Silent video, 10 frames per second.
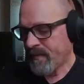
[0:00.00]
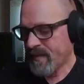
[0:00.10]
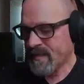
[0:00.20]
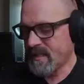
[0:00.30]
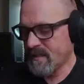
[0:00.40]

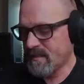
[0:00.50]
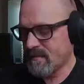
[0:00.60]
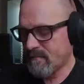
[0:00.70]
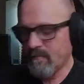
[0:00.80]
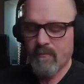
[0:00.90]
this is,
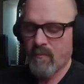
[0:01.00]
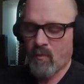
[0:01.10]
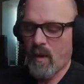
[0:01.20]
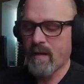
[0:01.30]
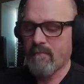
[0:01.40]

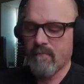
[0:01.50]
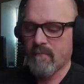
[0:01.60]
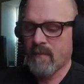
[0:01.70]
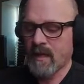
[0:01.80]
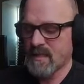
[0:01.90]
right,
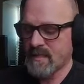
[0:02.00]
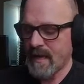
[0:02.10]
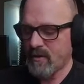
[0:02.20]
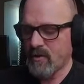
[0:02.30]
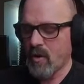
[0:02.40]
kind of
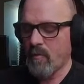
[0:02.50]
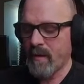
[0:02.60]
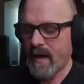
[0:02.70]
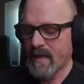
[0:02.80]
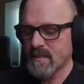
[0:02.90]
standard open
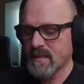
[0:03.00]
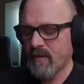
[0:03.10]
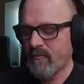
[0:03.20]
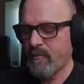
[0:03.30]
hat stuff,